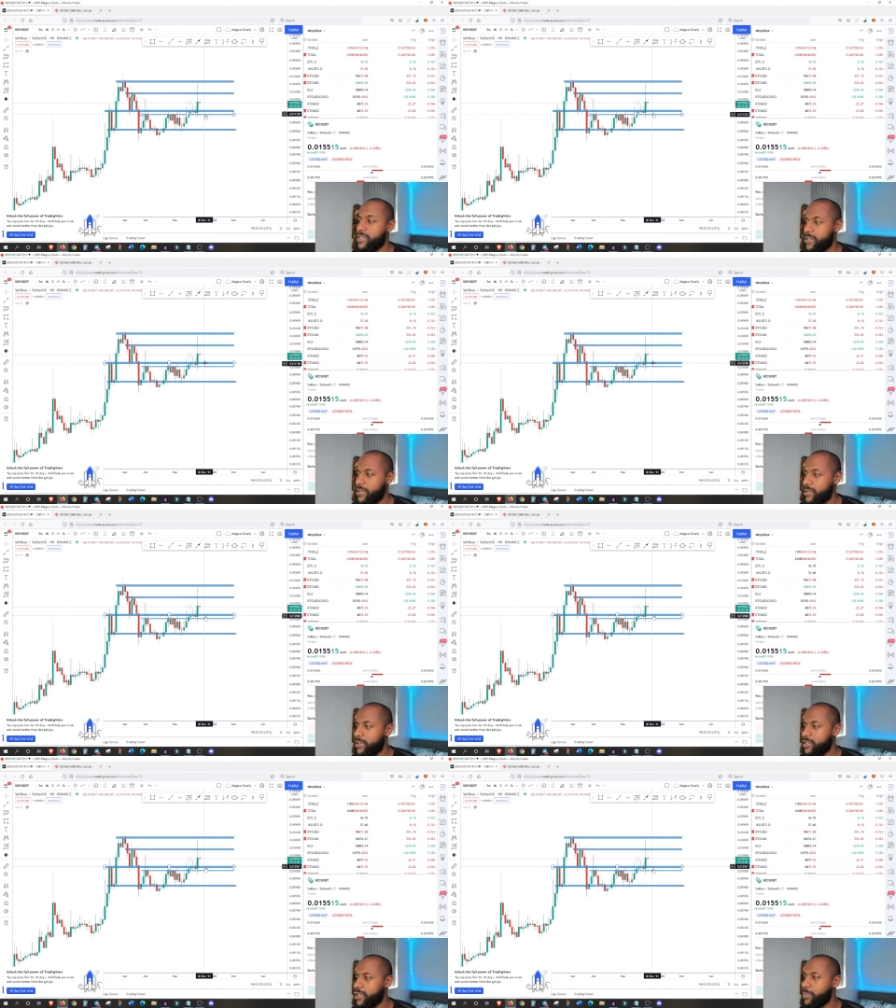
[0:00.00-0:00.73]
there's
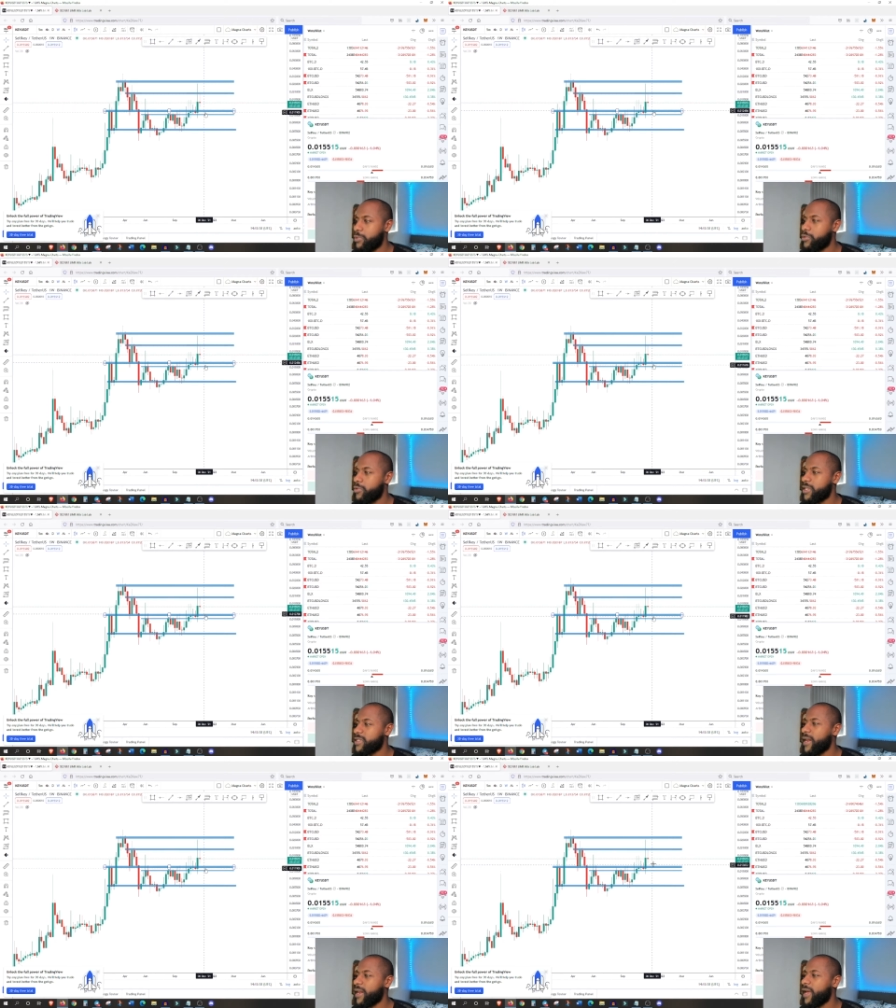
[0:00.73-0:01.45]

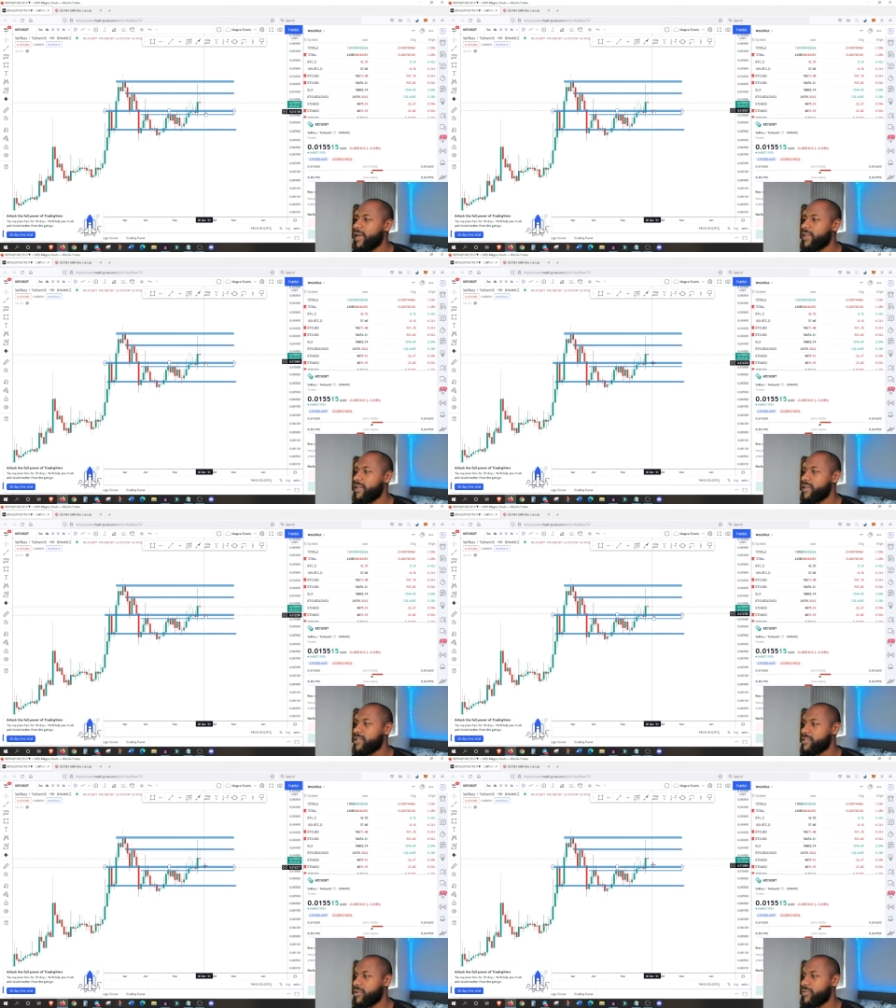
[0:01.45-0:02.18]
support, there's a light at the
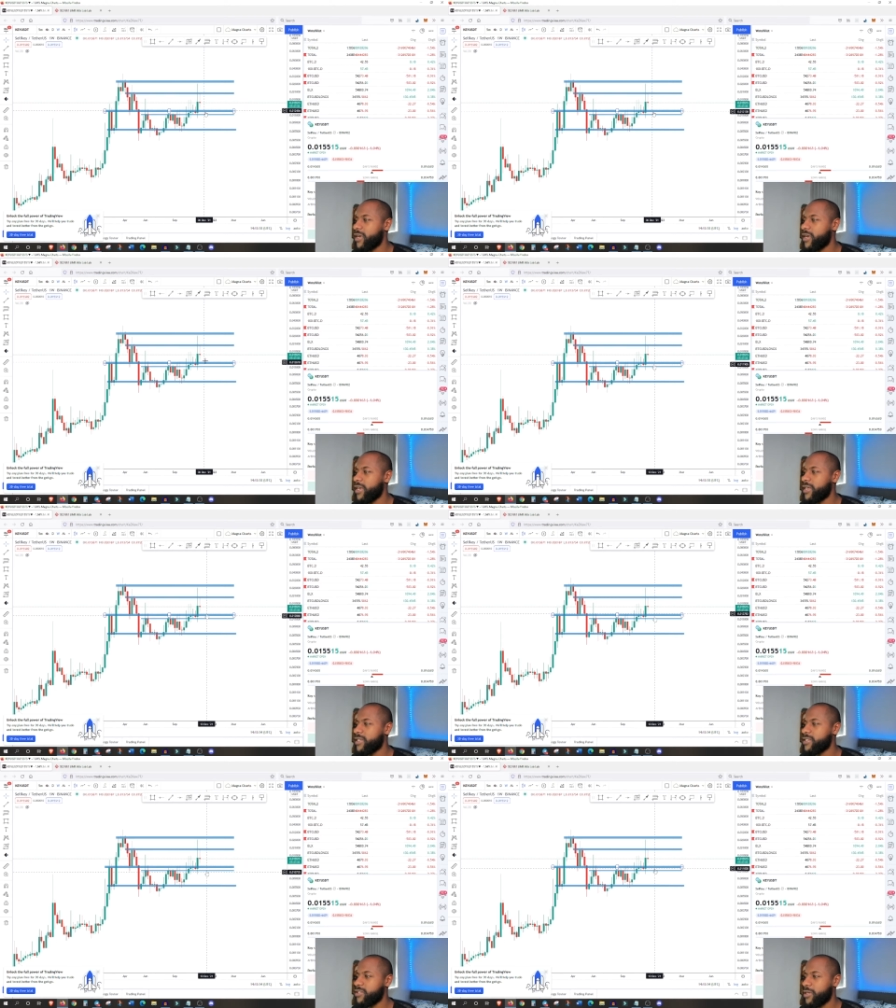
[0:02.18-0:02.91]
end of the tunnel right
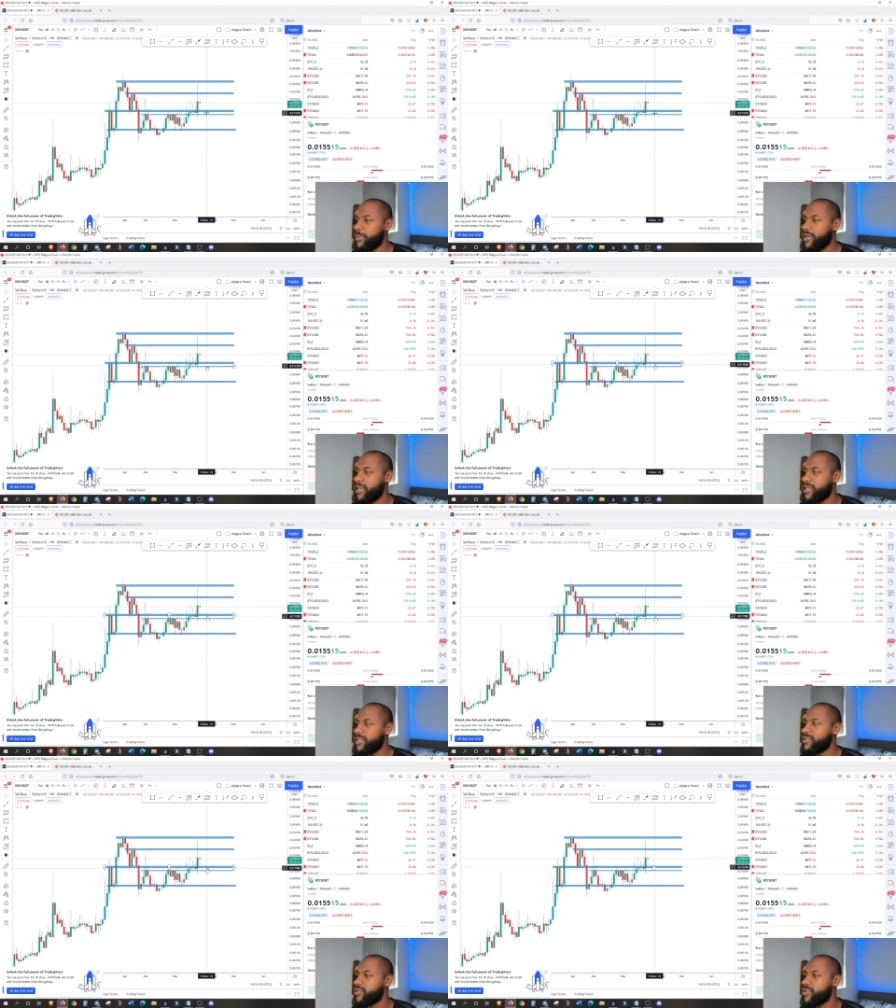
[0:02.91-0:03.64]
here. So I'll be
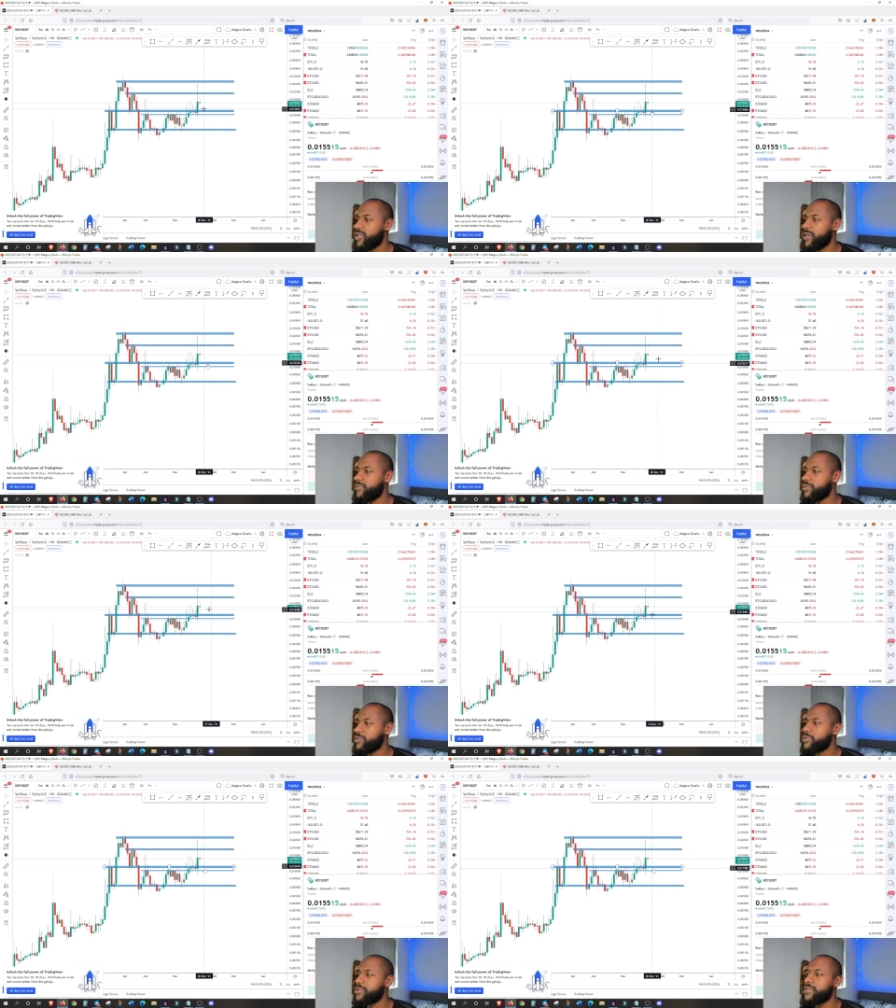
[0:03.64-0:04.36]
looking at these two
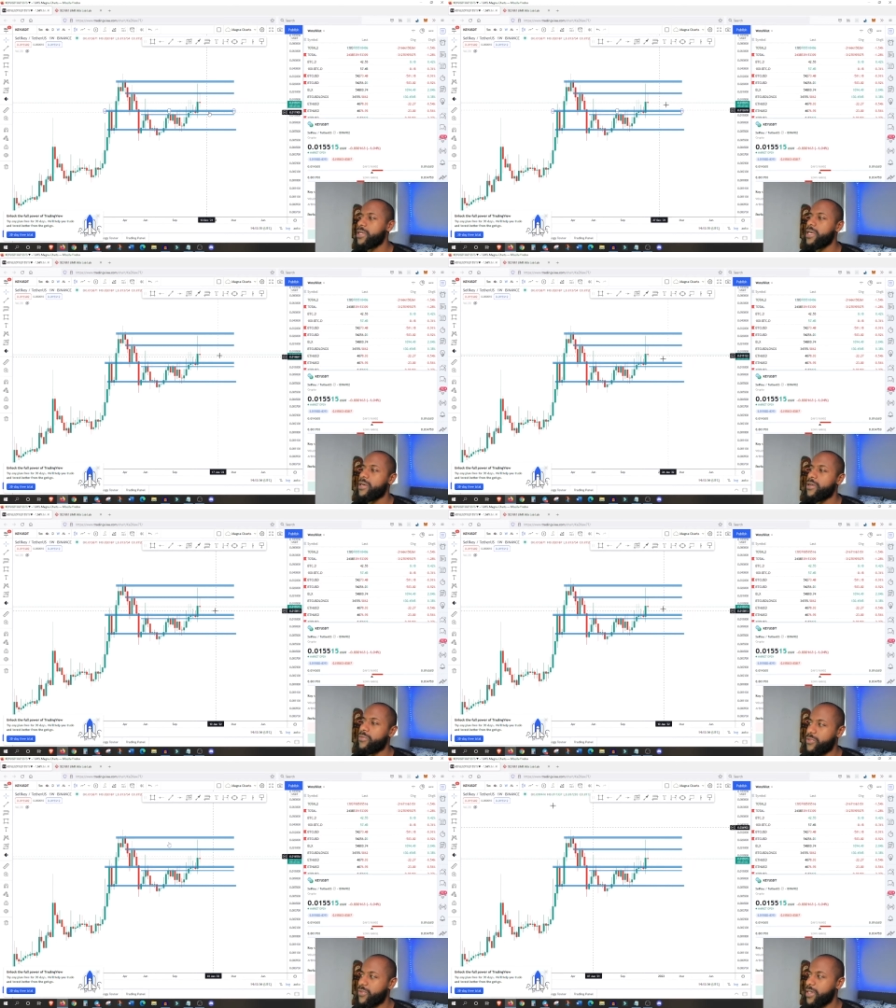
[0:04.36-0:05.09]
levels
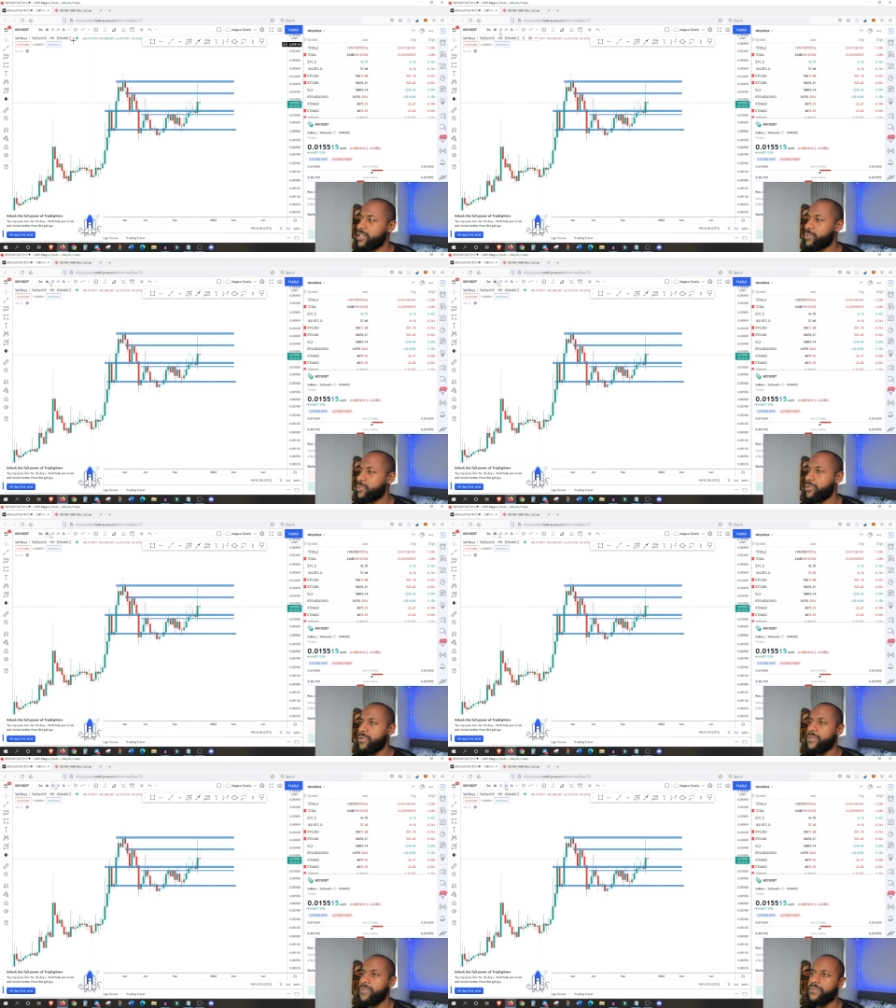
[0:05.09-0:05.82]
for it to find
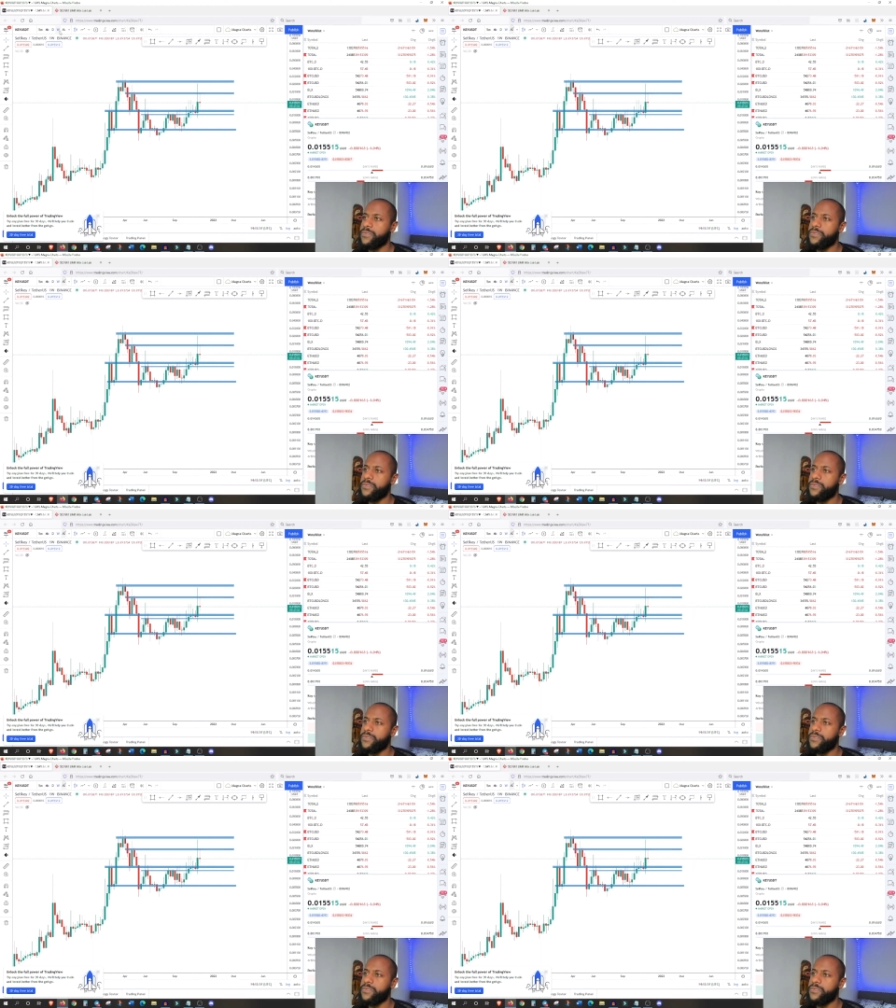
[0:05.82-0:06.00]
support.